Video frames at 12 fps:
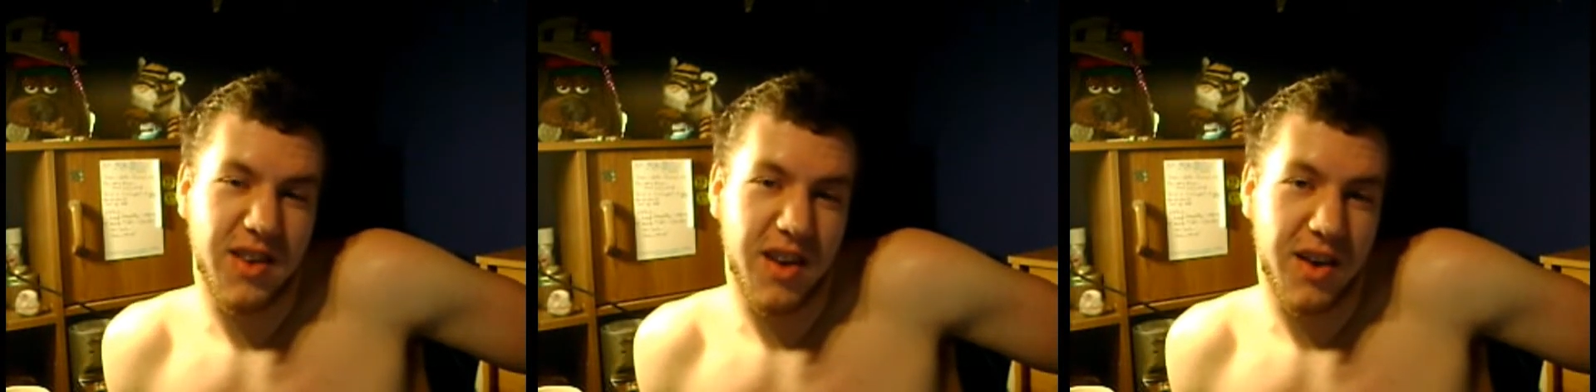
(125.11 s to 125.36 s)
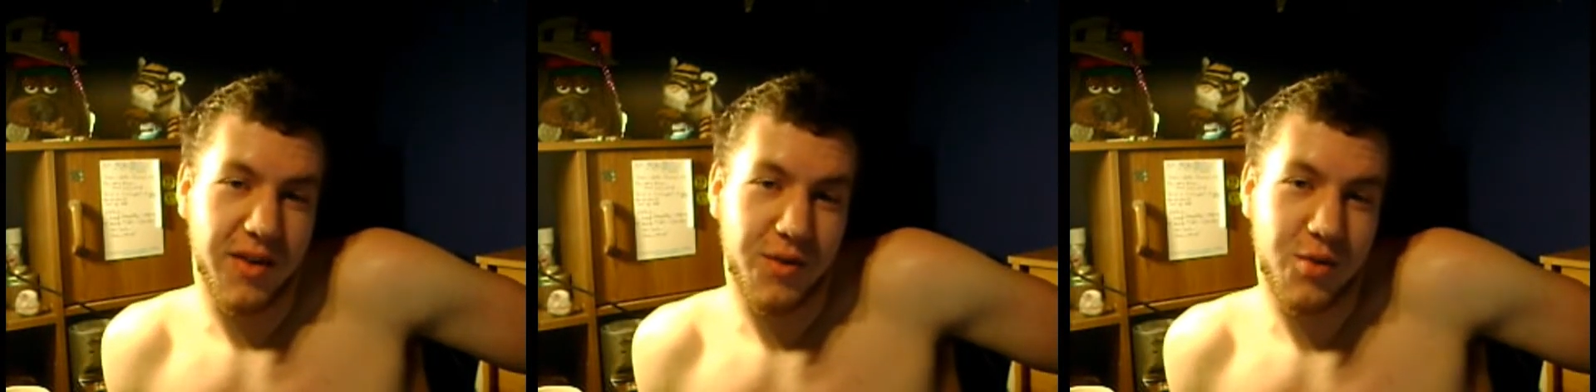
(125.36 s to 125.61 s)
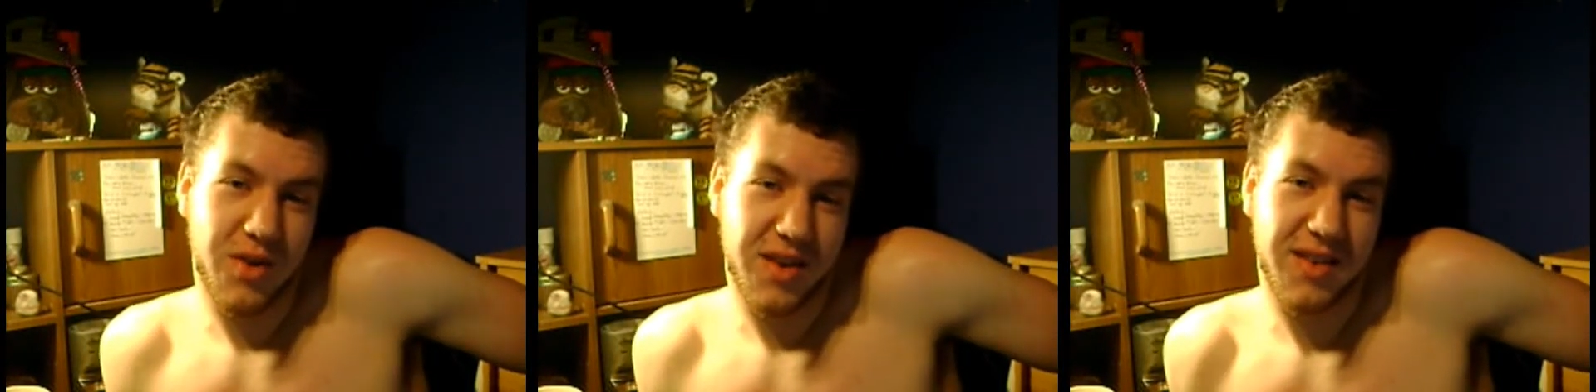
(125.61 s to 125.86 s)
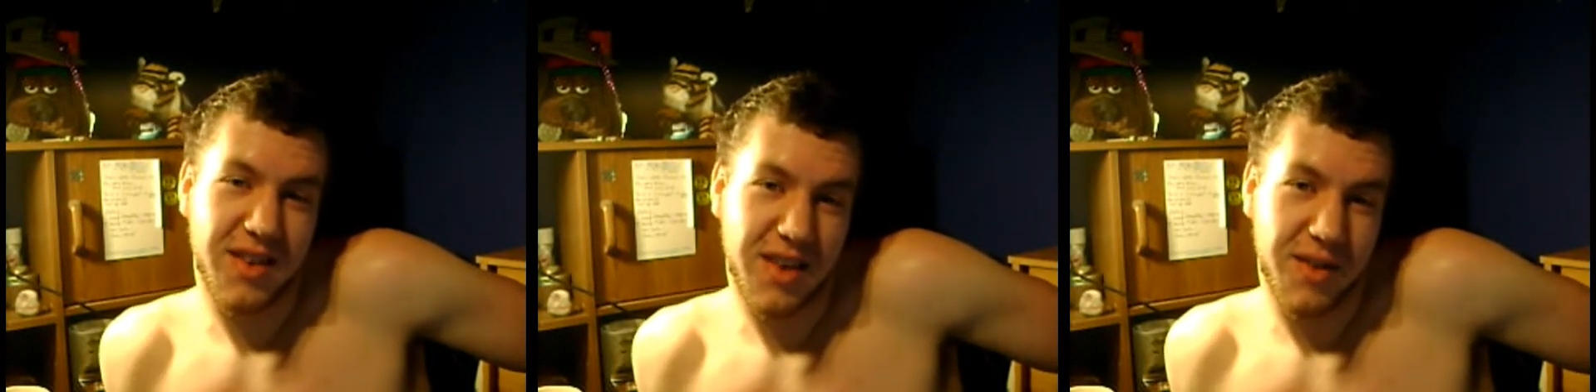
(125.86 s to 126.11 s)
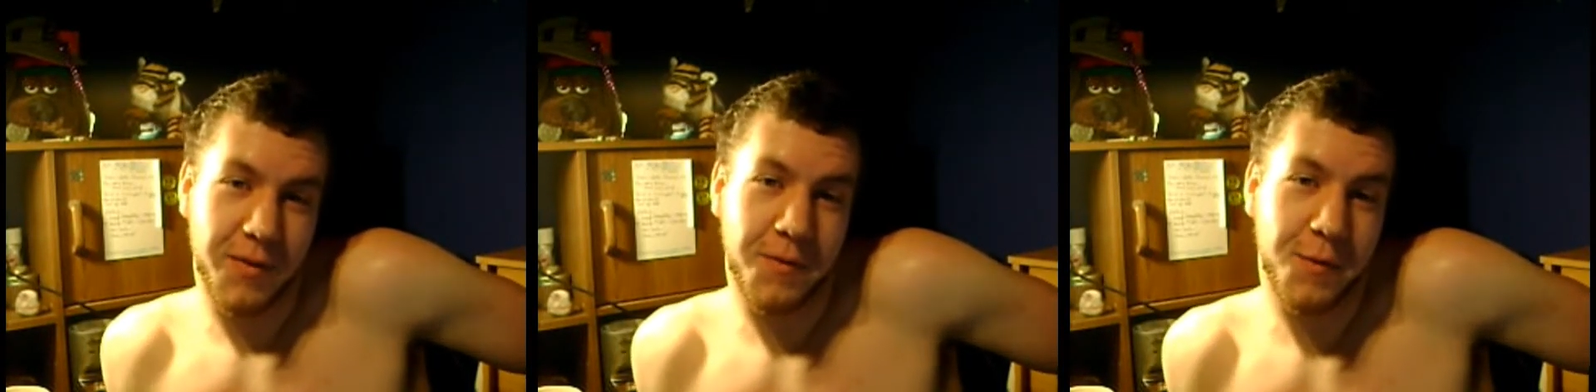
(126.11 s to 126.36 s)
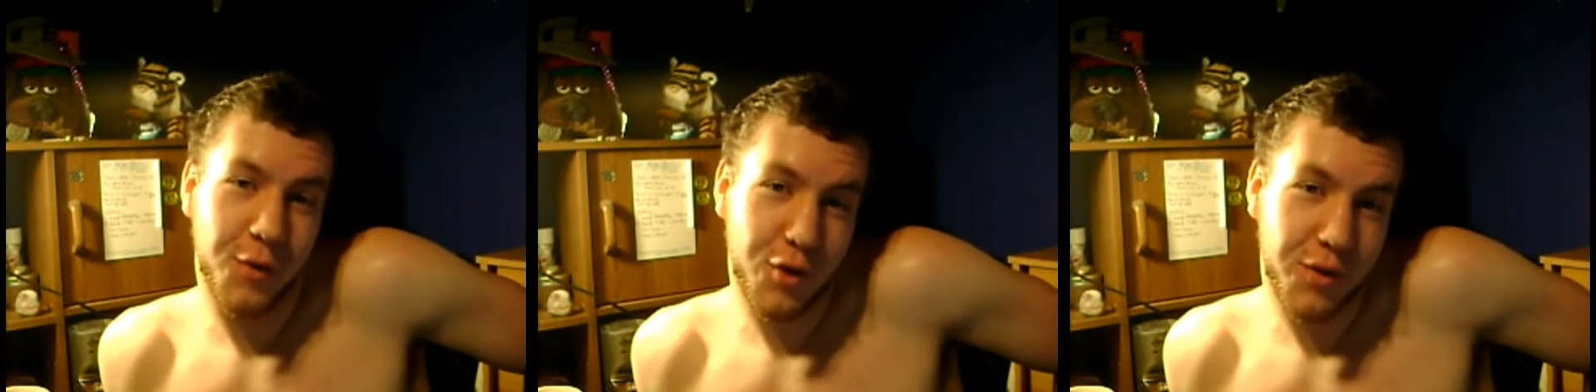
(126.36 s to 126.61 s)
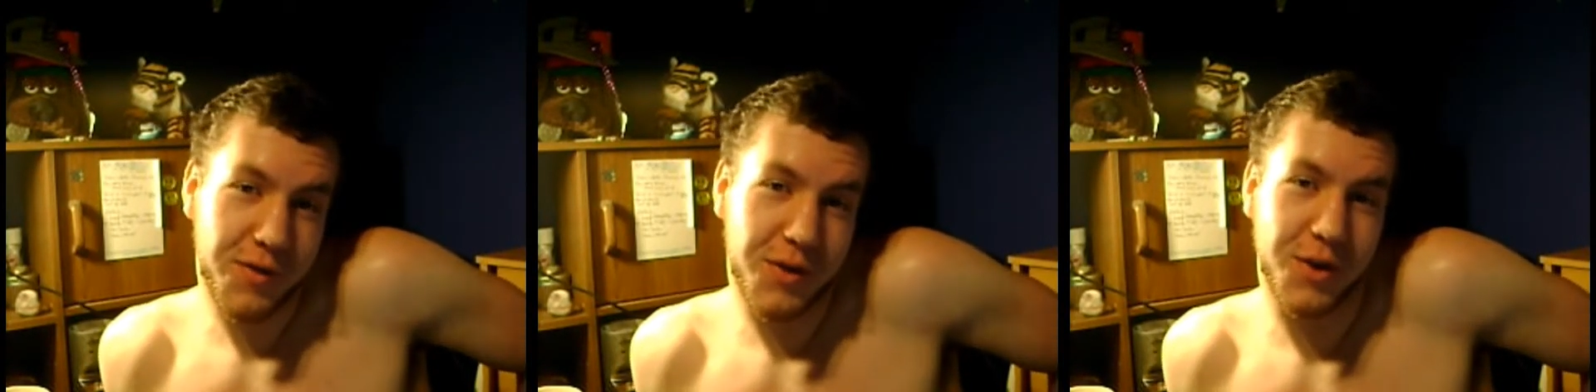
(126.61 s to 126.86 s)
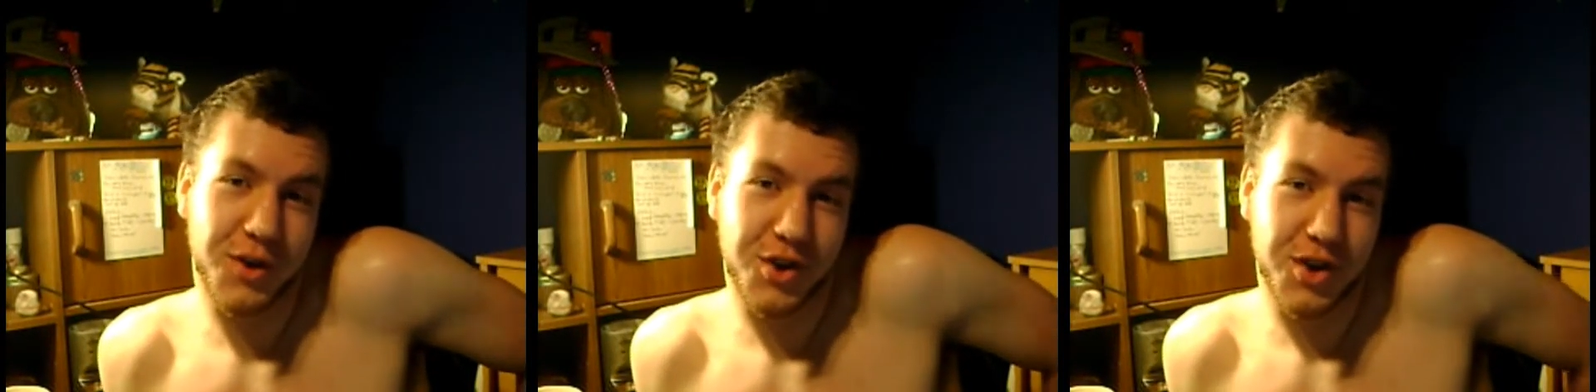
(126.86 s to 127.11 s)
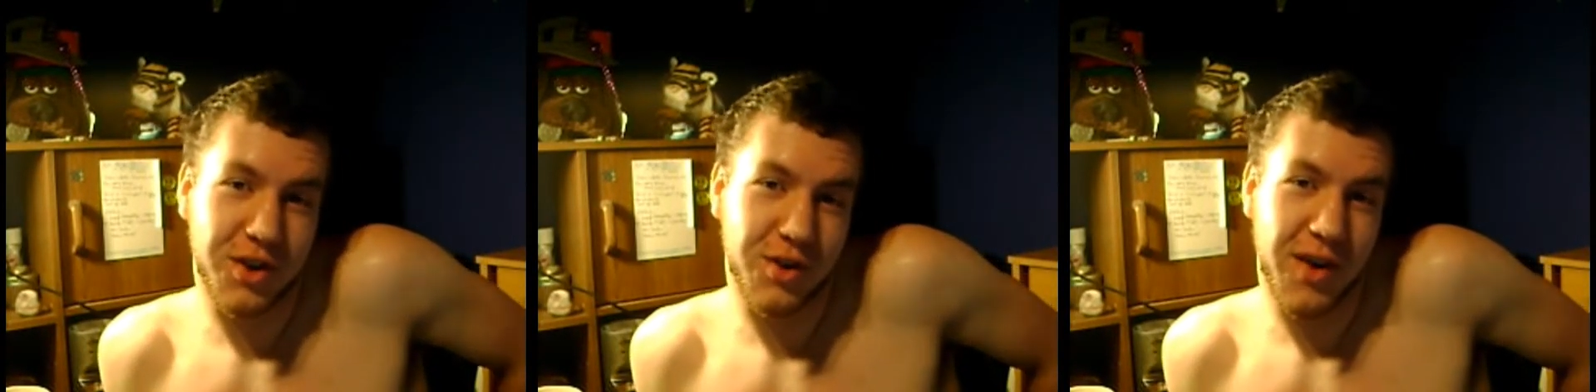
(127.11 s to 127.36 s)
If you want to see the full version,